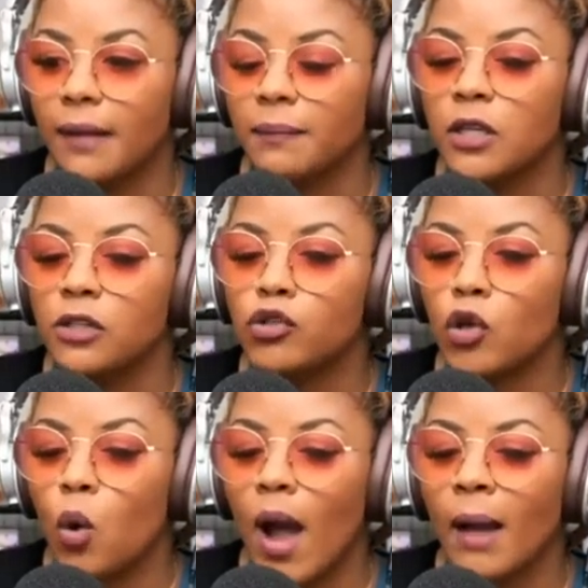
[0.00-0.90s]
So
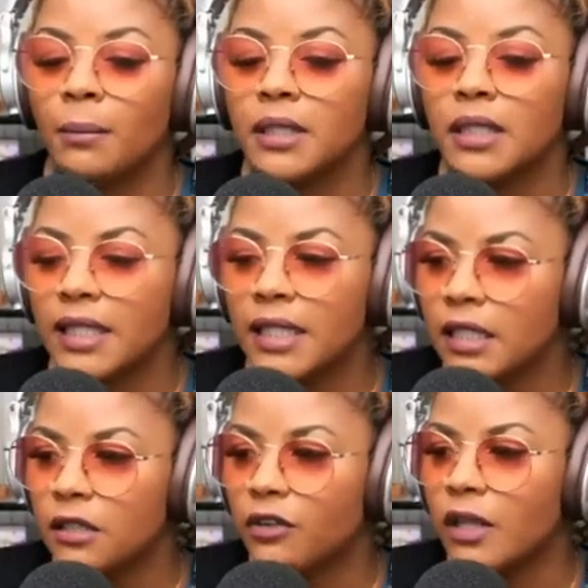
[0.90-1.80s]
I believe
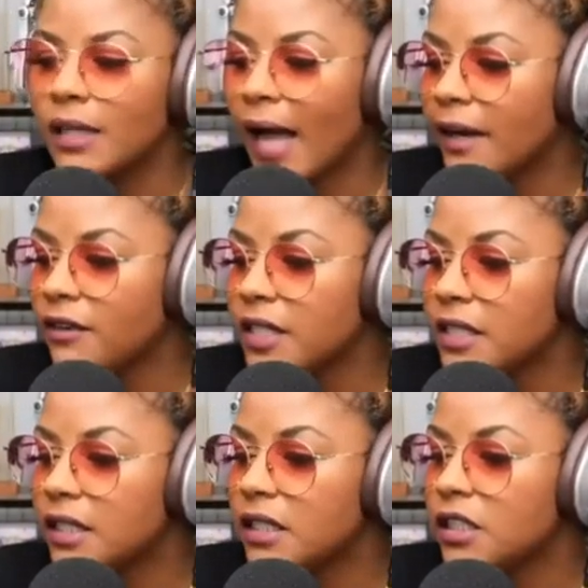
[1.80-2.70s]
a lot of his
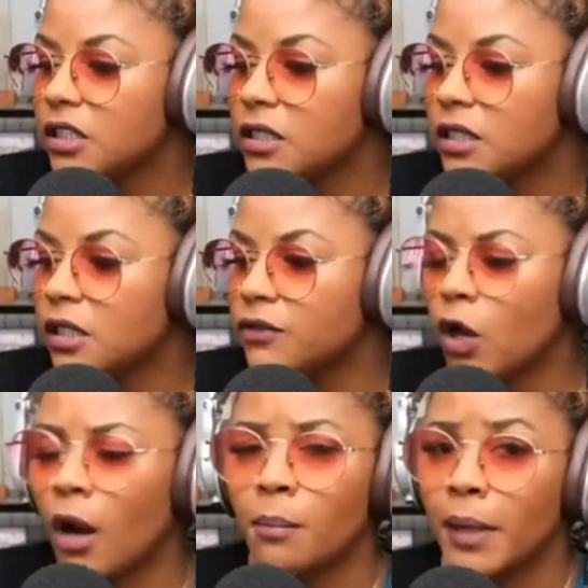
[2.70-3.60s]
initiatives are
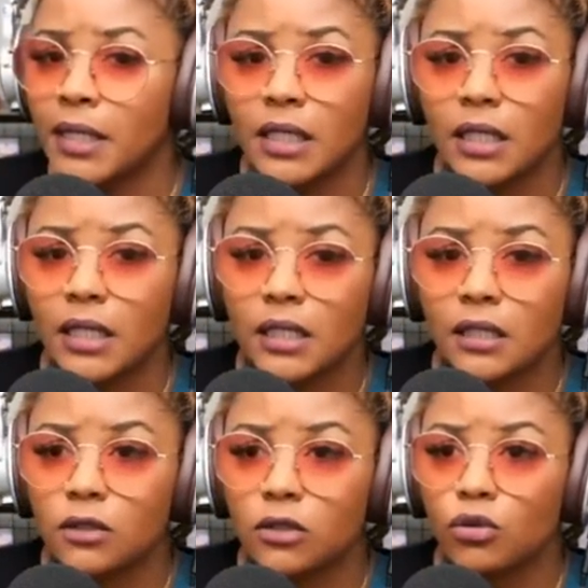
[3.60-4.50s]
basically
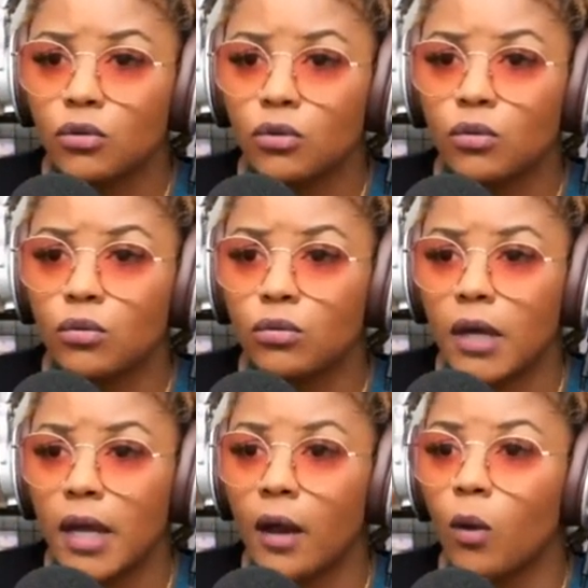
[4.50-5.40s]
to
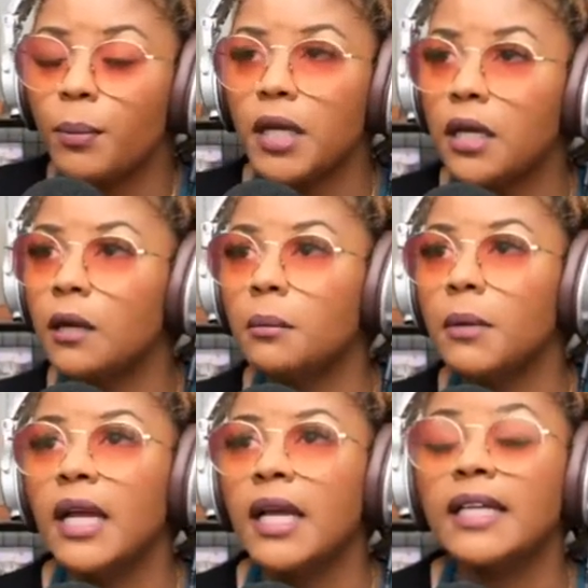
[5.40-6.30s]
help him
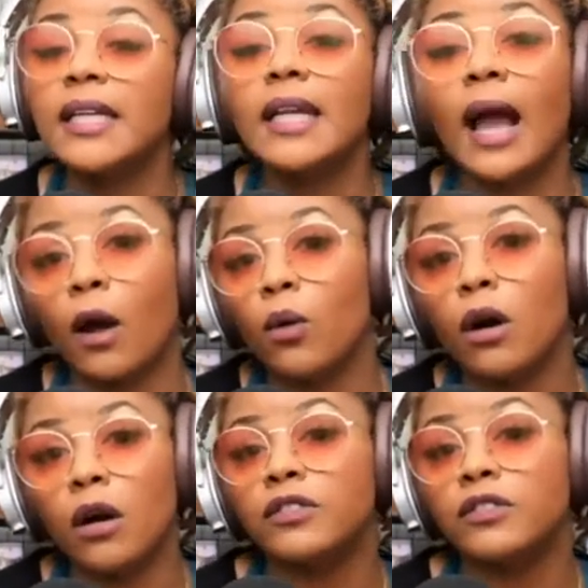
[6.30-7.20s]
get out
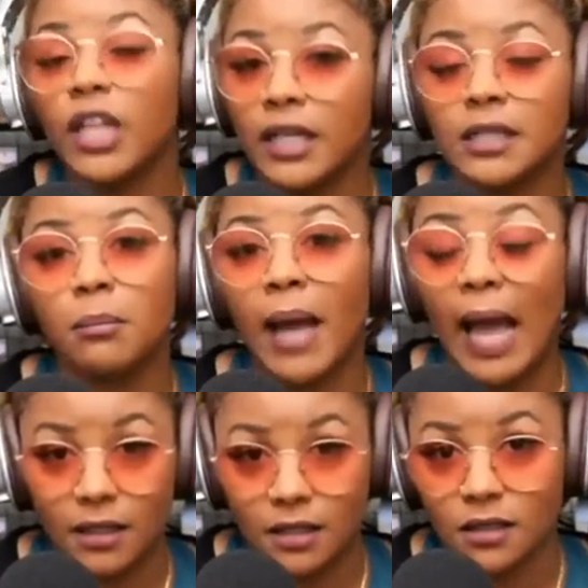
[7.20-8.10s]
of checks and
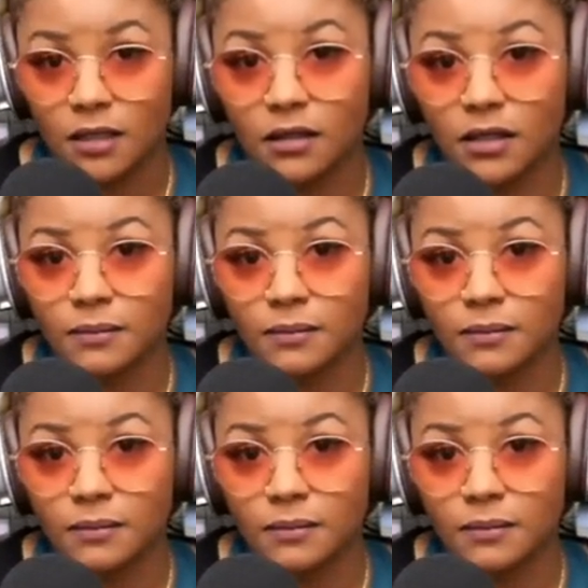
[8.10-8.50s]
balances,